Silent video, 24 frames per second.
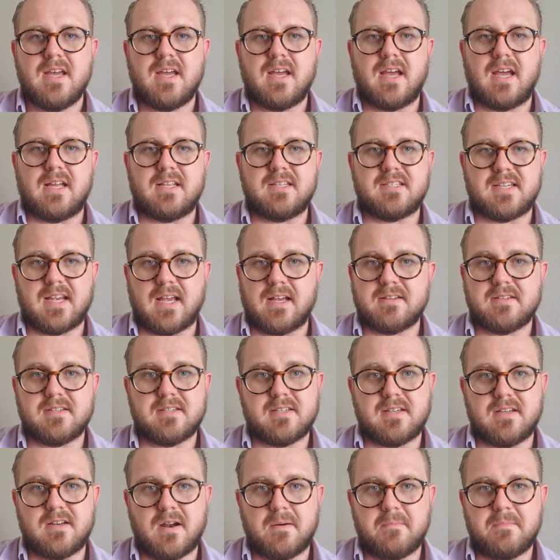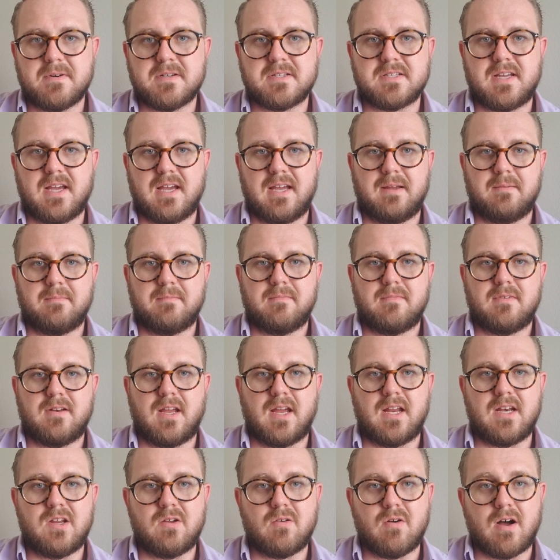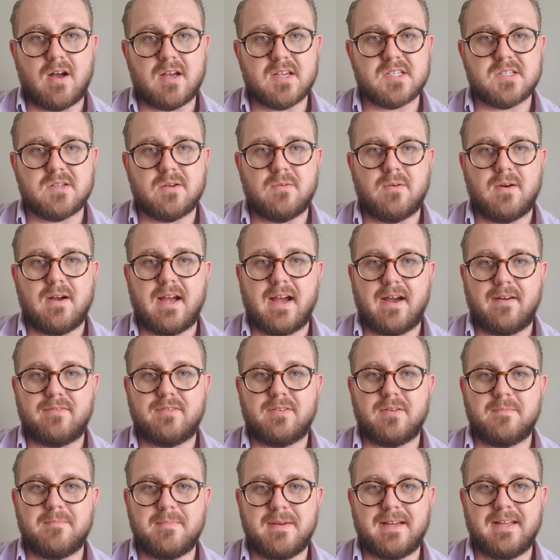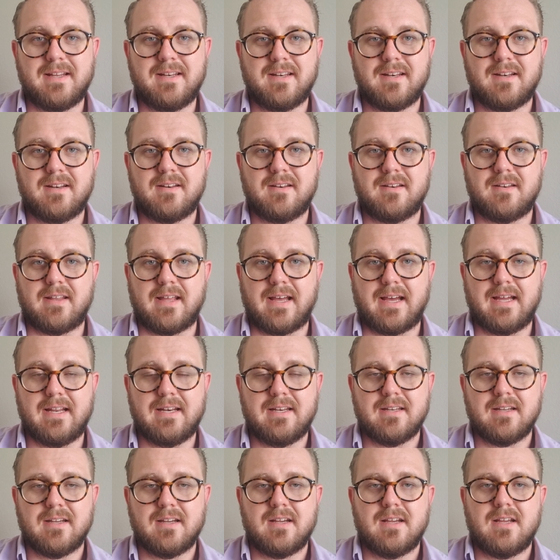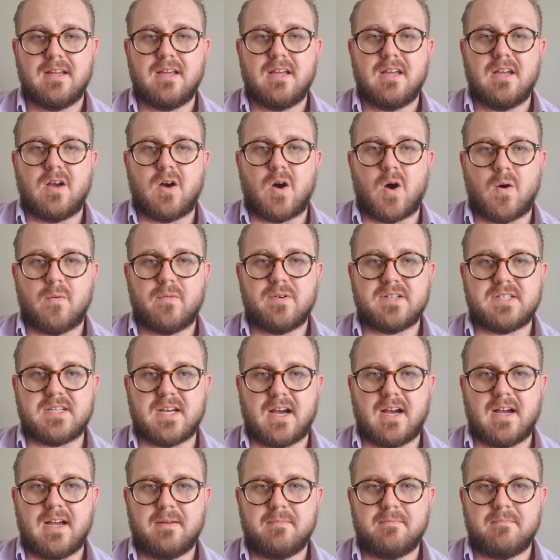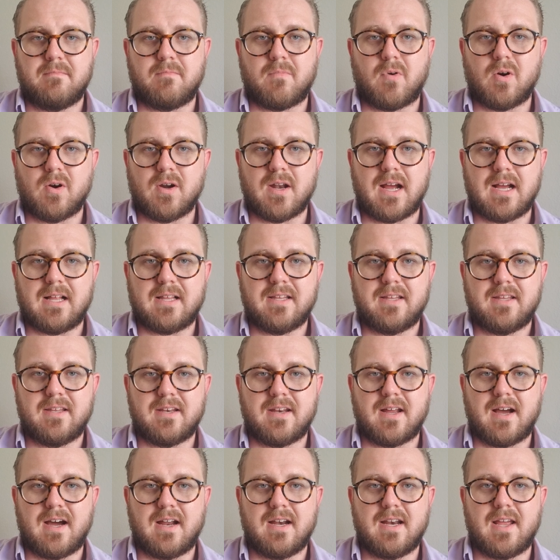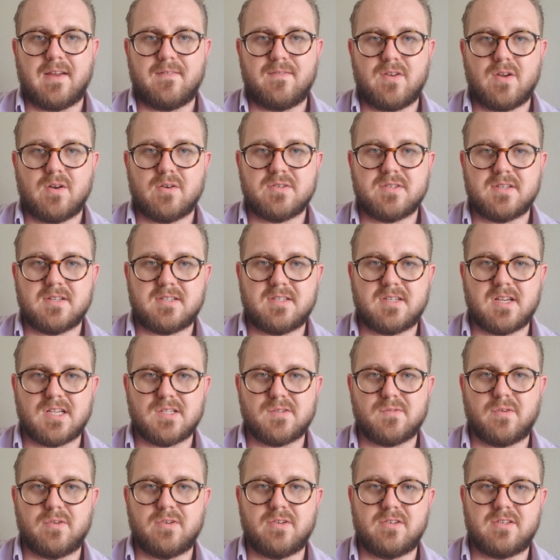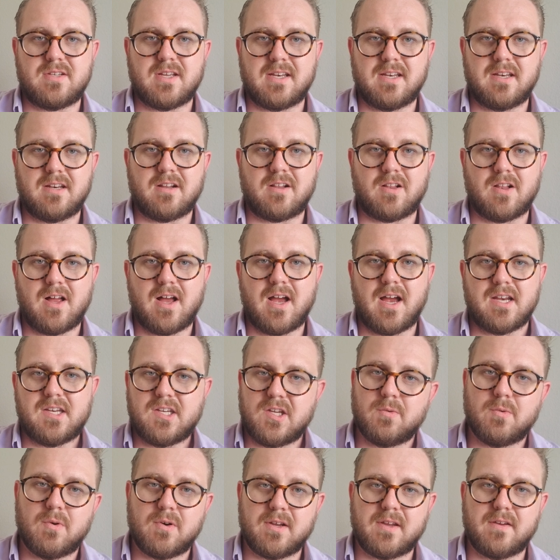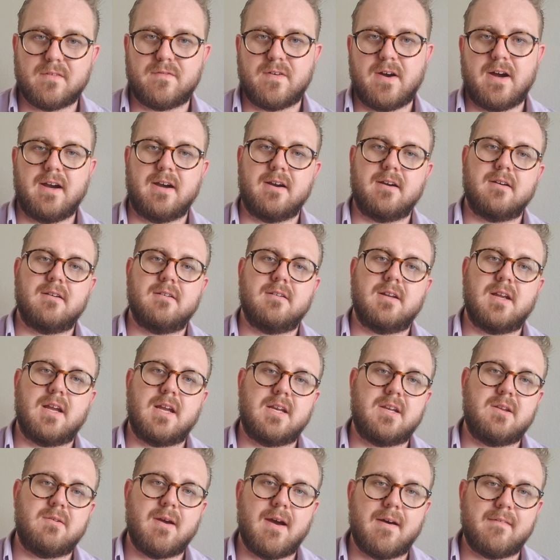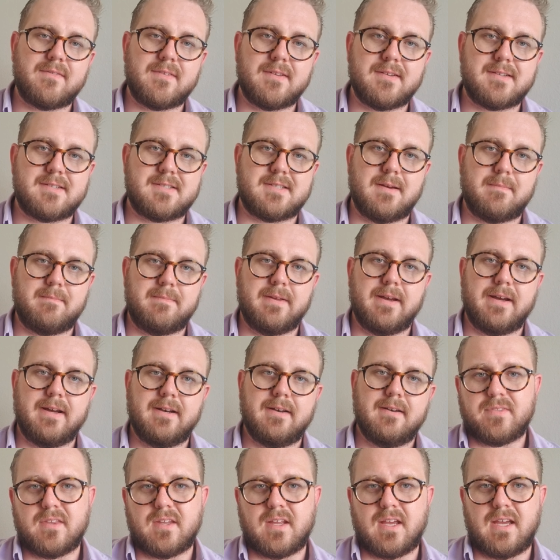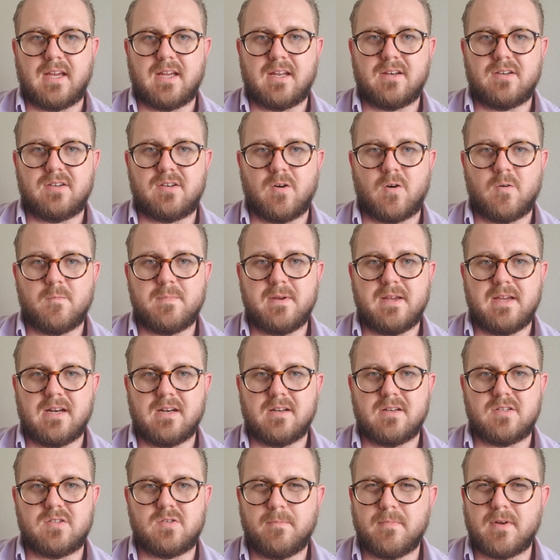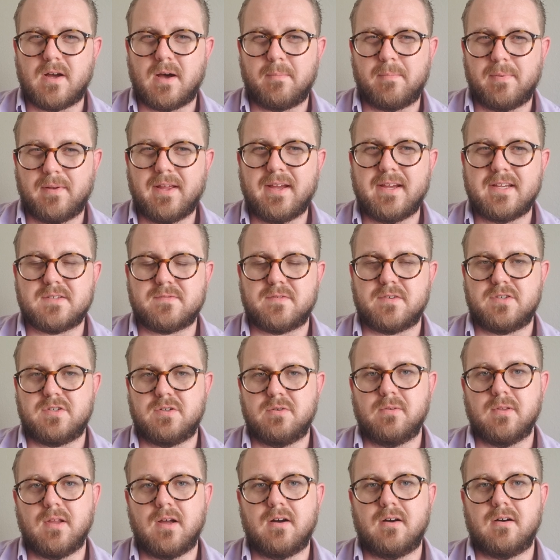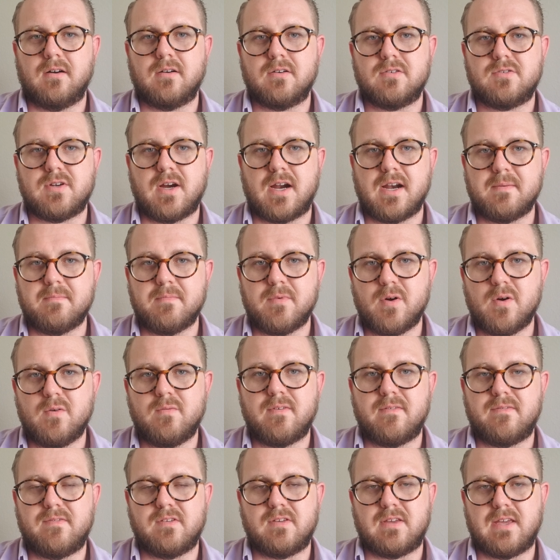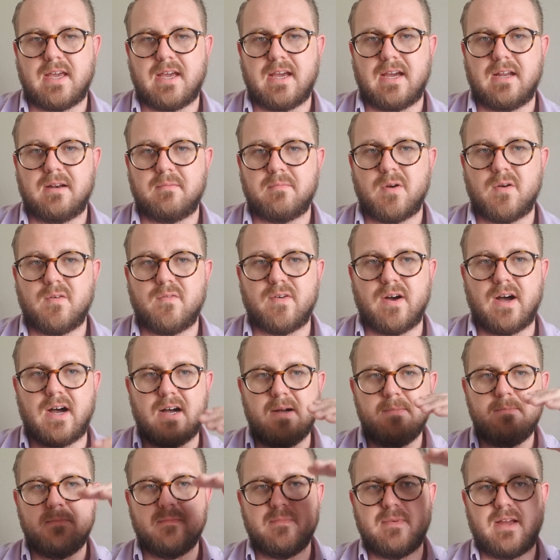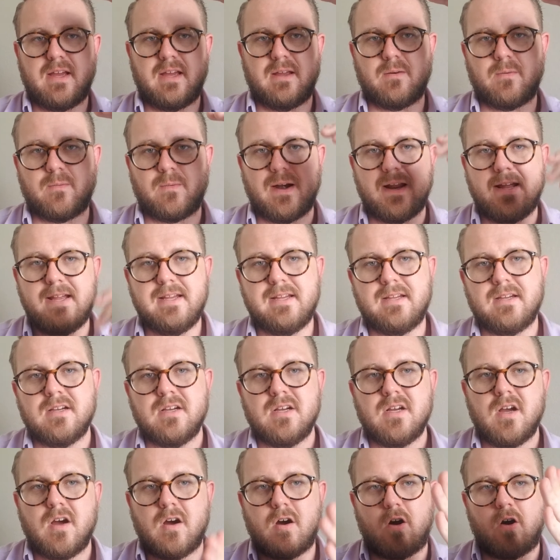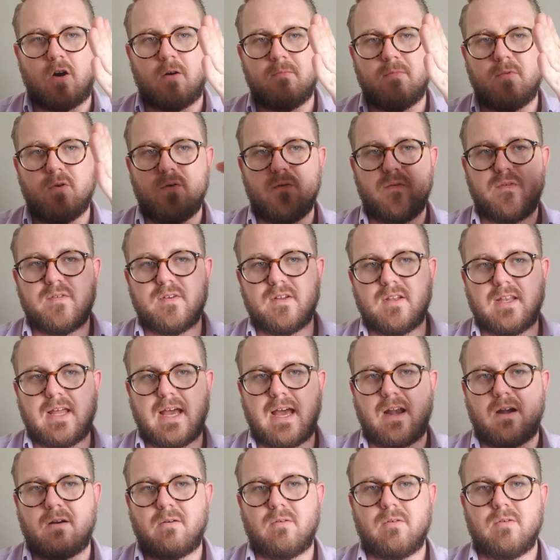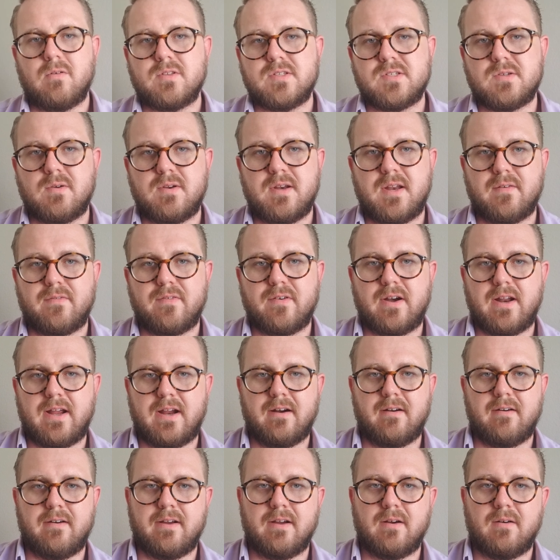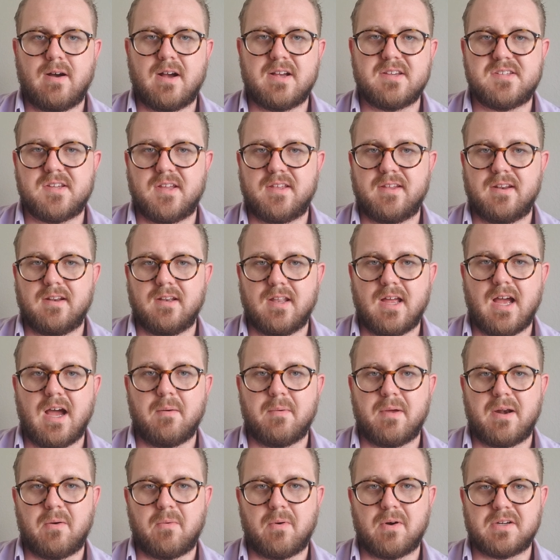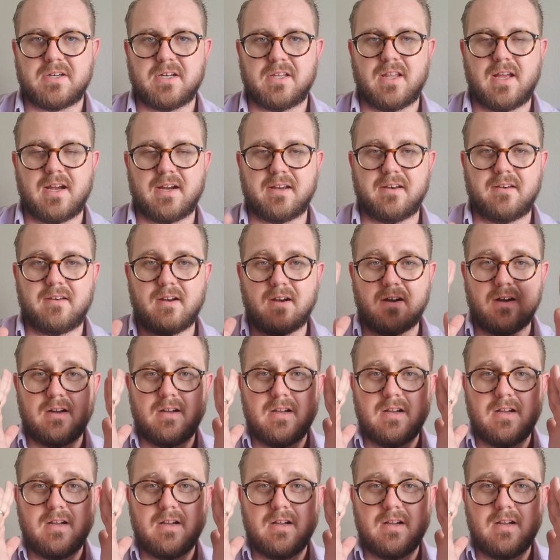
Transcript: And sales is a numbers game, and you also have to admit that over time, more likely than not, if you're successful and you tend to decline, you will get fired. And you have to accept that. And don't be in a place for too long. Try to move if you can. Move up in rank or move lateral to a different area. I saw that a lot when I worked at Lock & Terra.